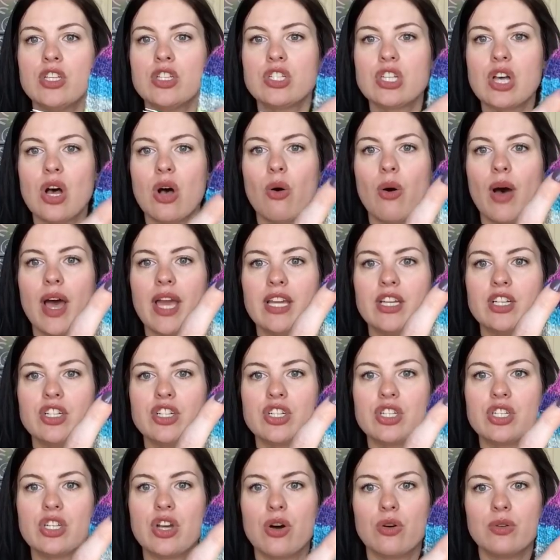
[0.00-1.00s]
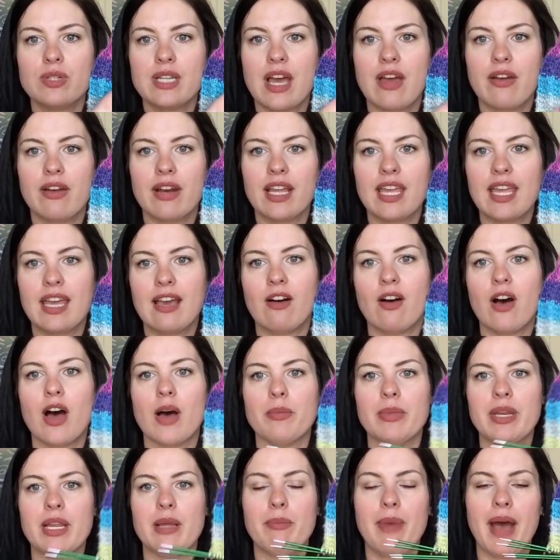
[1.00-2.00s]
So I can just go down and count
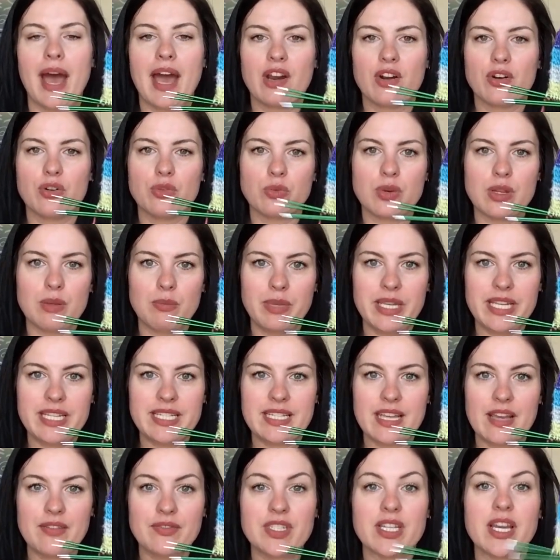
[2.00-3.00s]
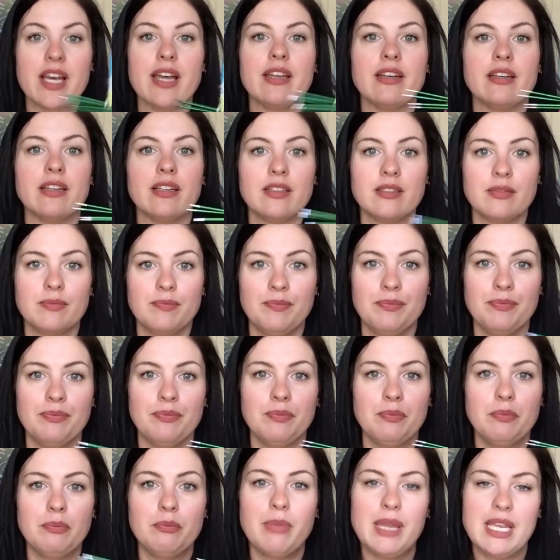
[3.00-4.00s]
how many pattern repeats I've done
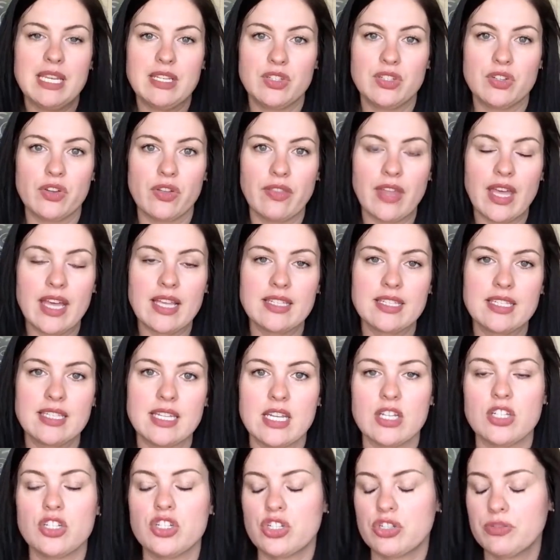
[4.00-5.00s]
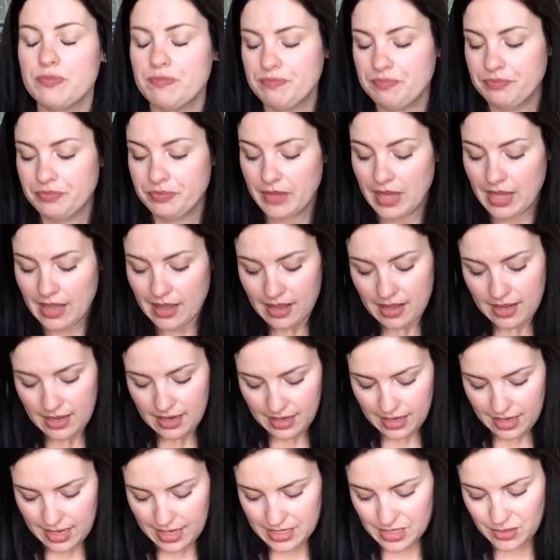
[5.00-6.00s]
based on that stitch
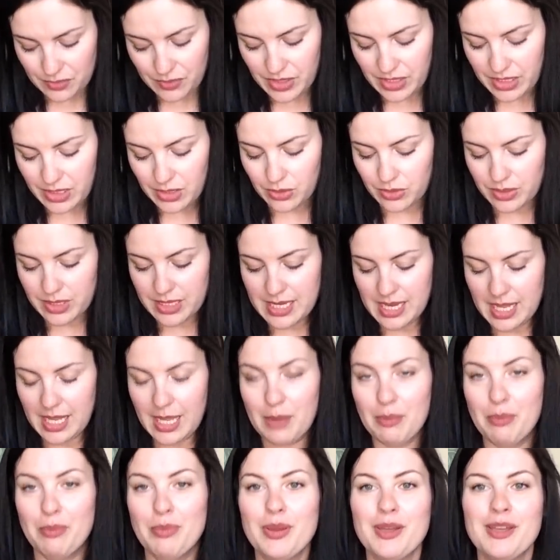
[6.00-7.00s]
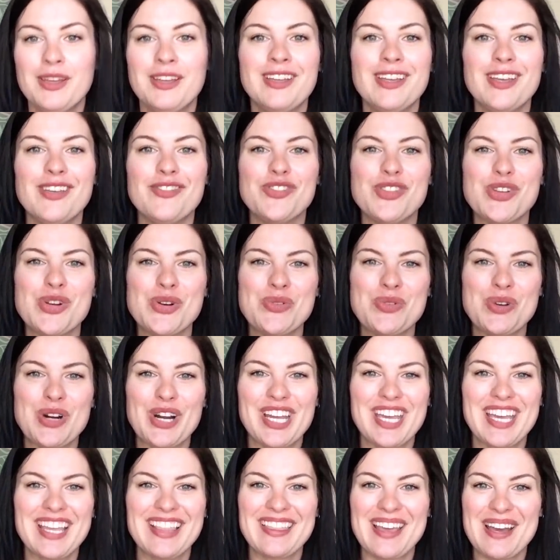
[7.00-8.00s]
kind of a little tip if you're
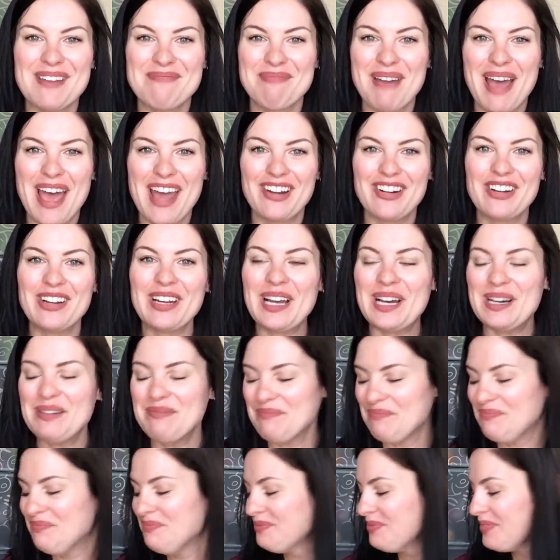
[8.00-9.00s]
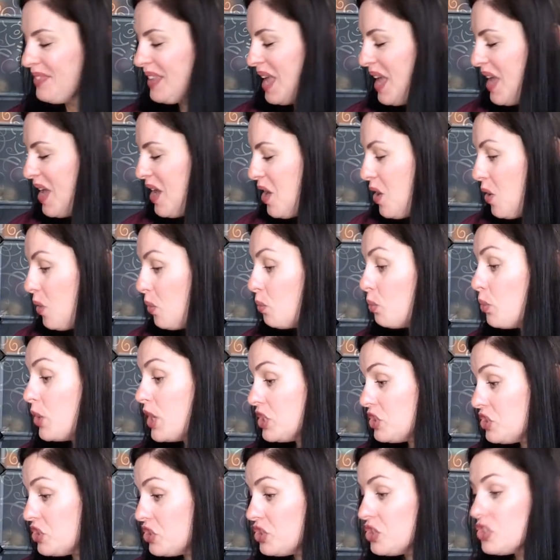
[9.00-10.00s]
working that pattern up,
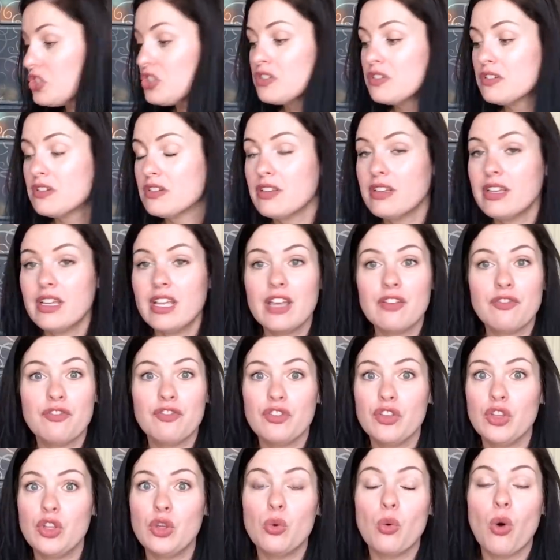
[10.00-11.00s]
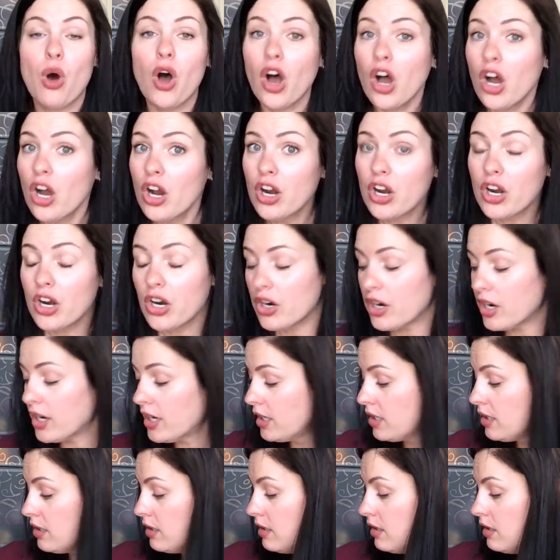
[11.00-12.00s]
which if you are,